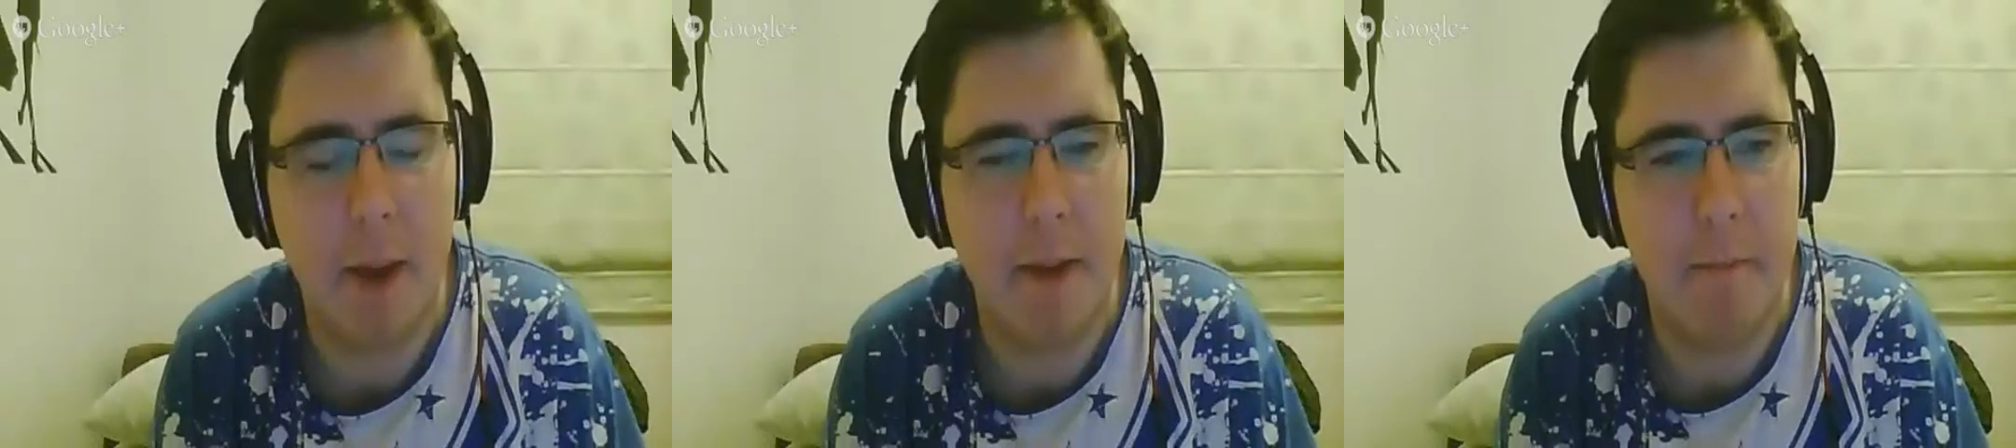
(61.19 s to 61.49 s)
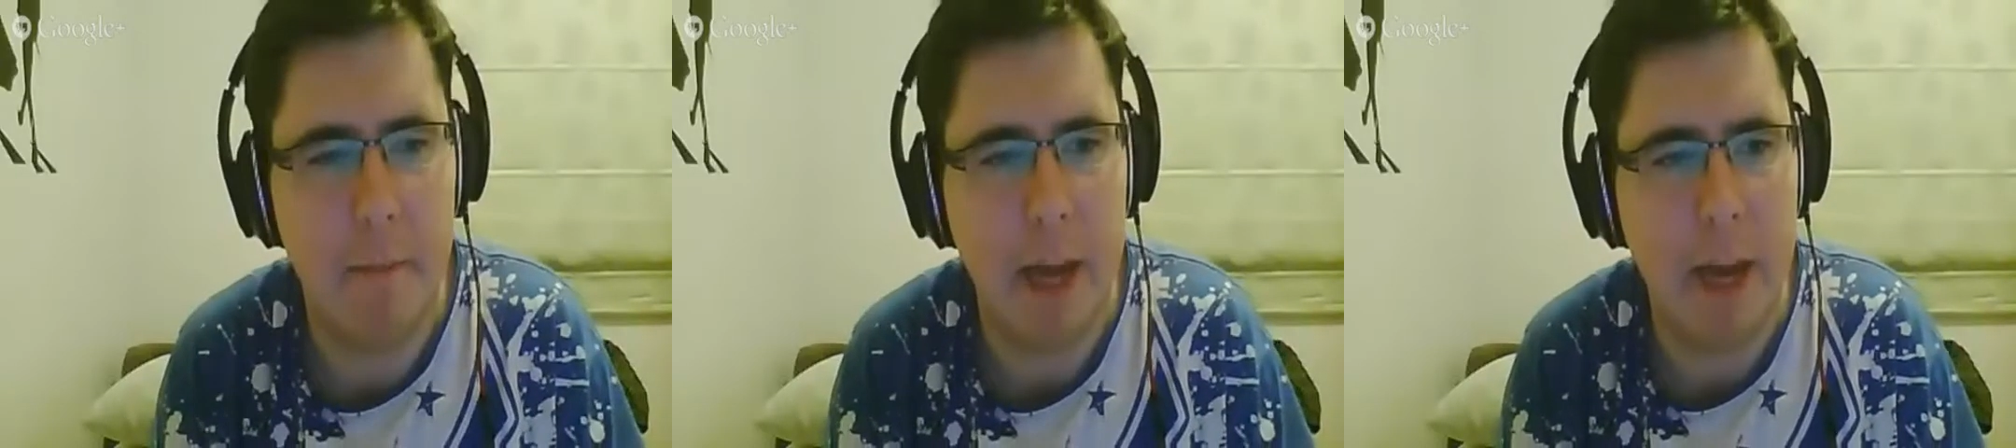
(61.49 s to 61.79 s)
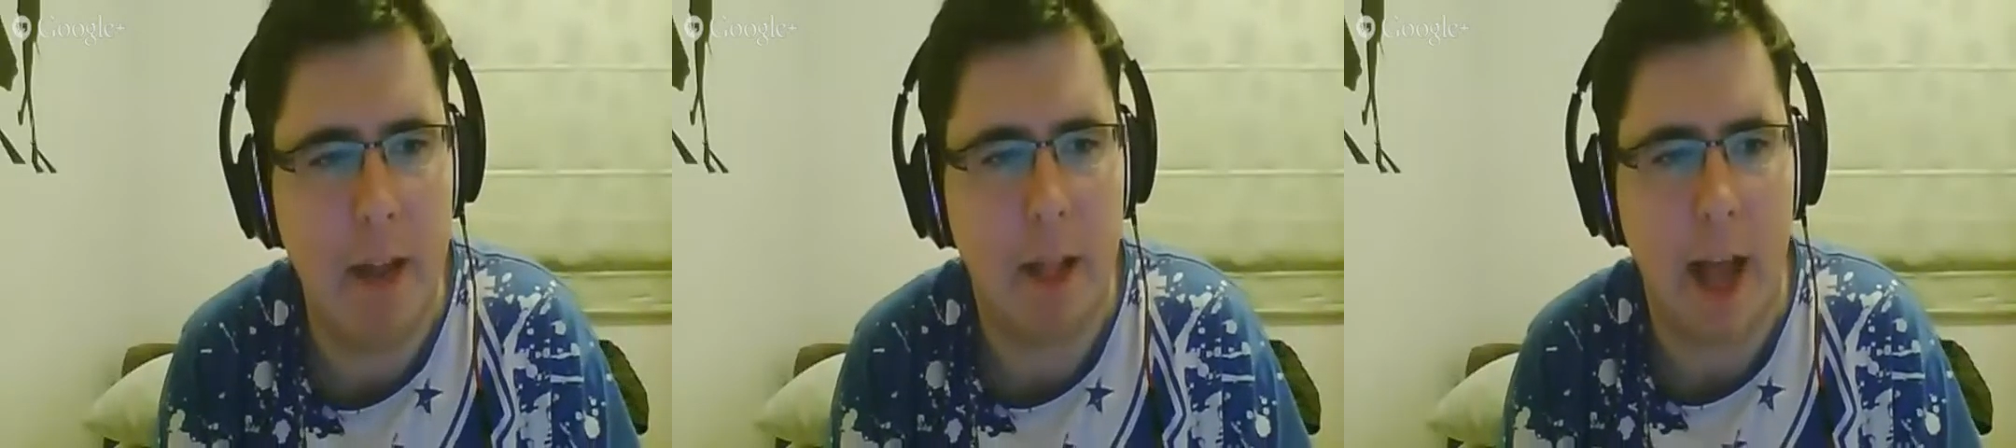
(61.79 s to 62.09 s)
that made
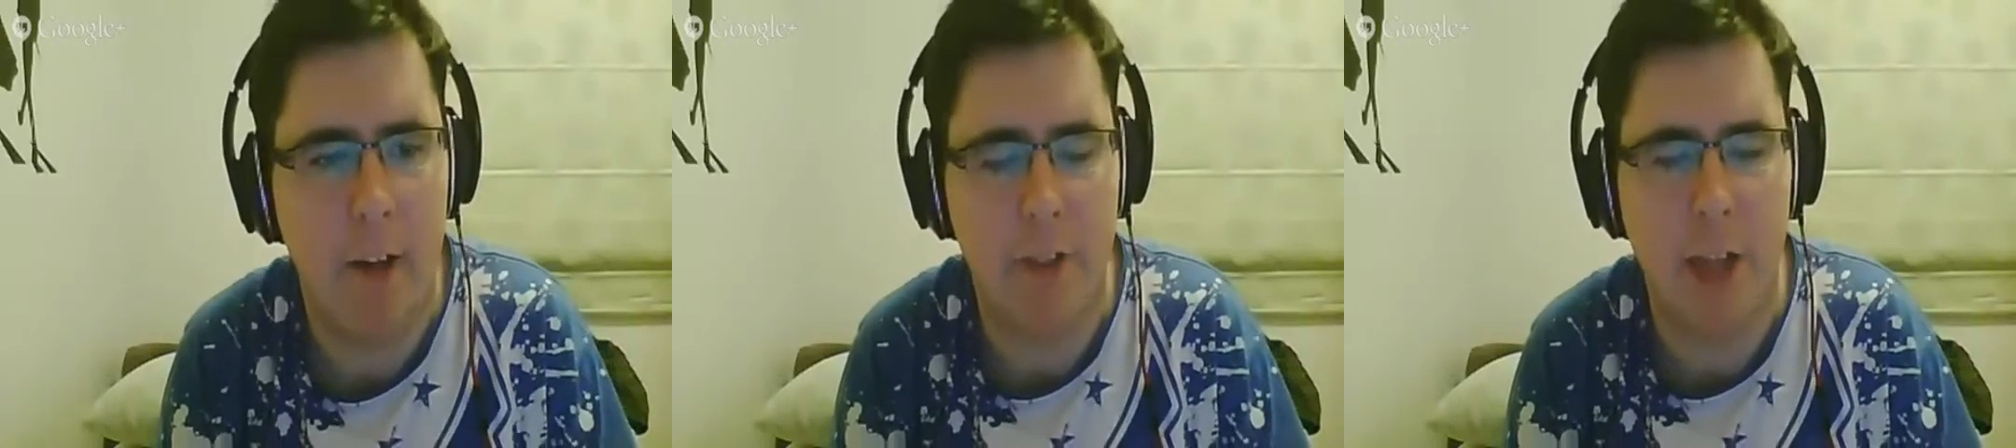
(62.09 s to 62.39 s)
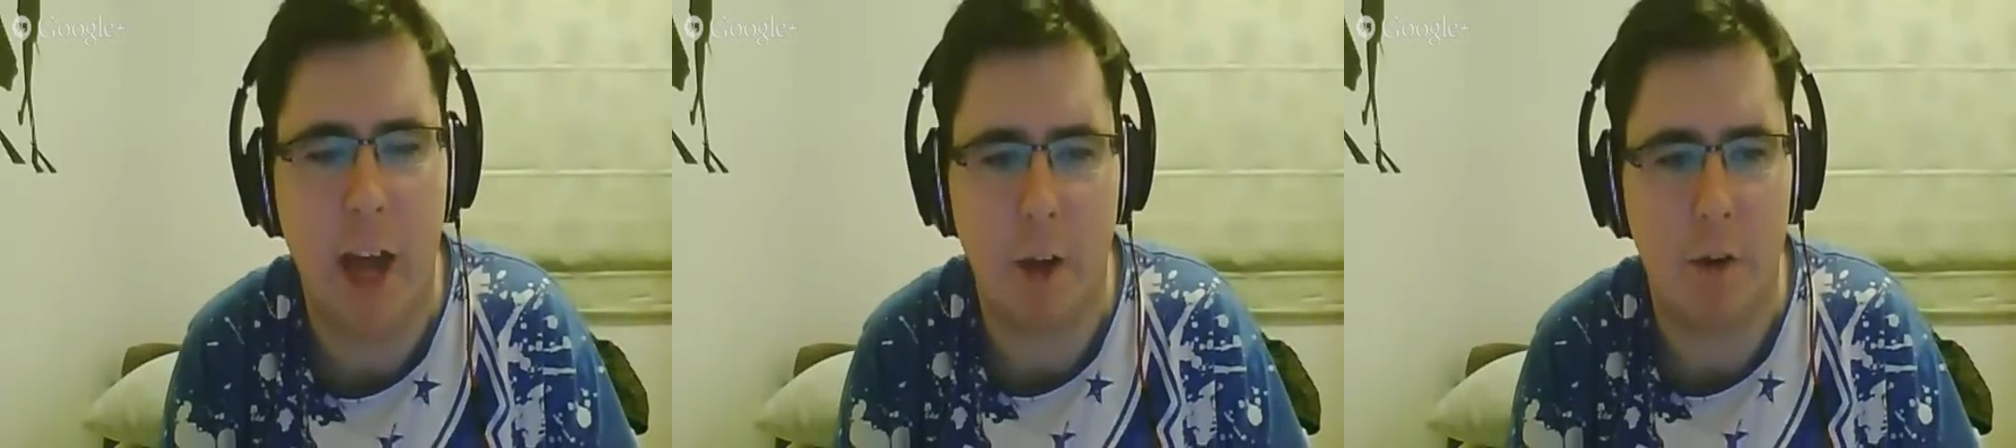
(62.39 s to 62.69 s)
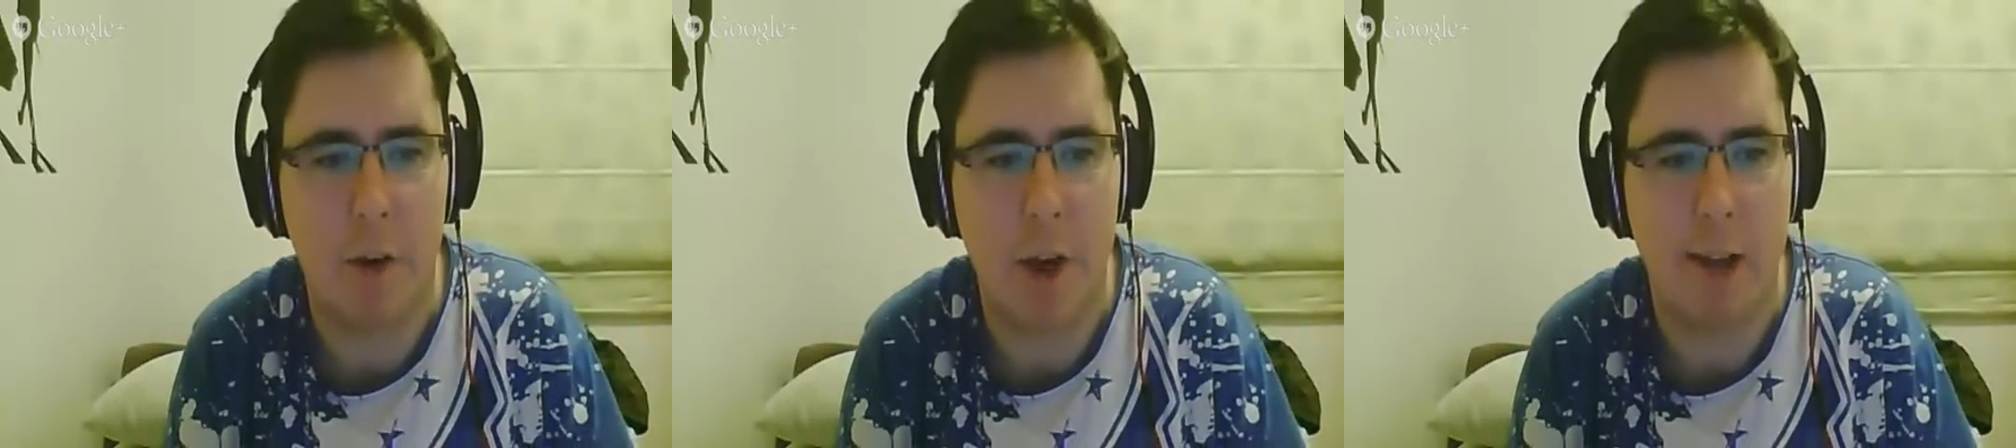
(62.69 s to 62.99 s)
me have that kind
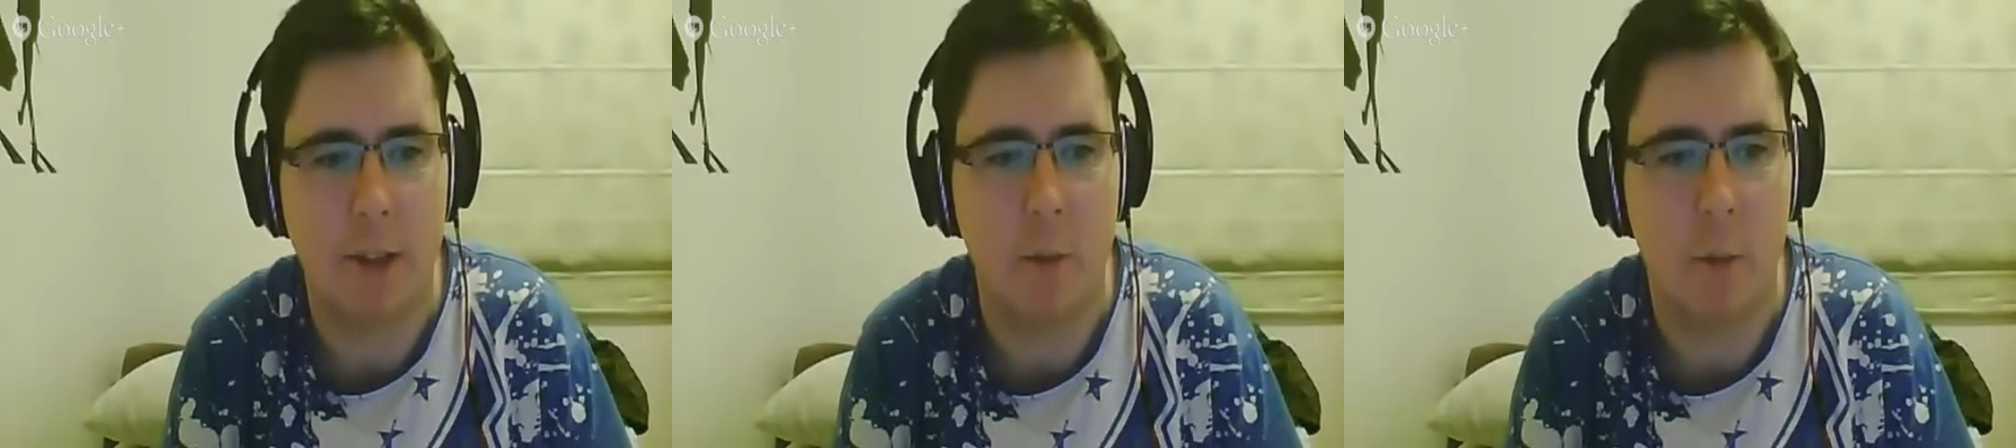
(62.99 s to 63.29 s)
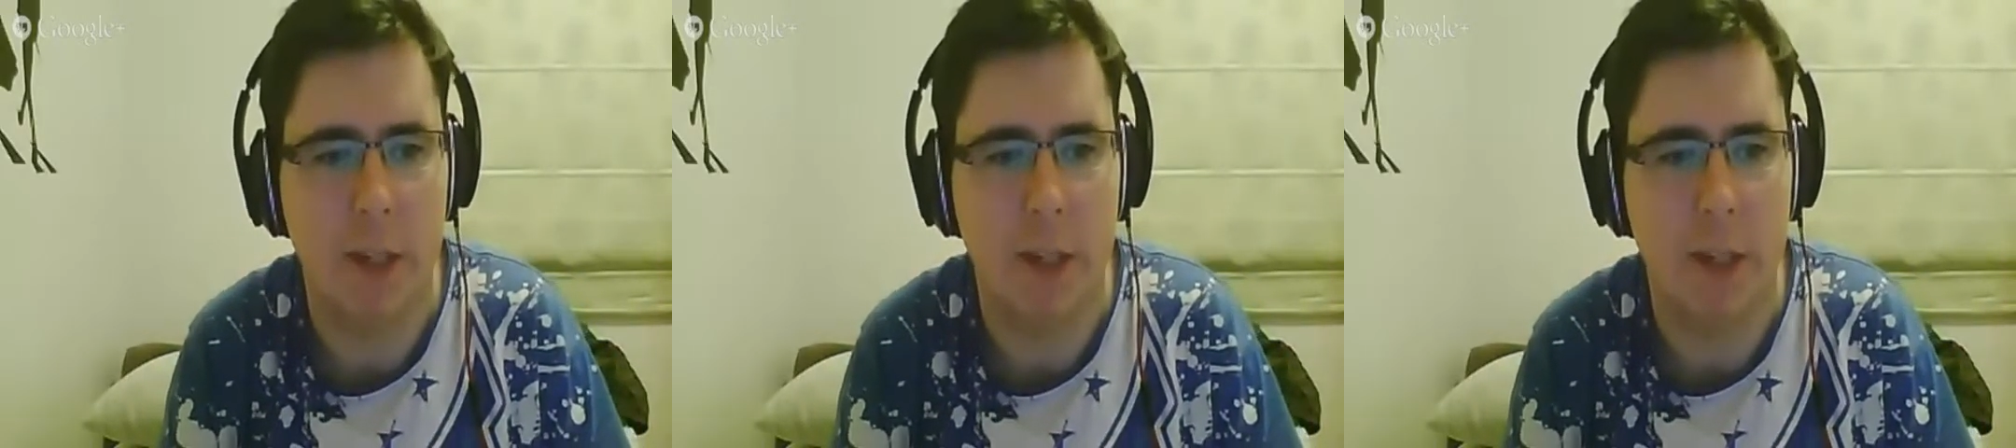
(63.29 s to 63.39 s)
of reaction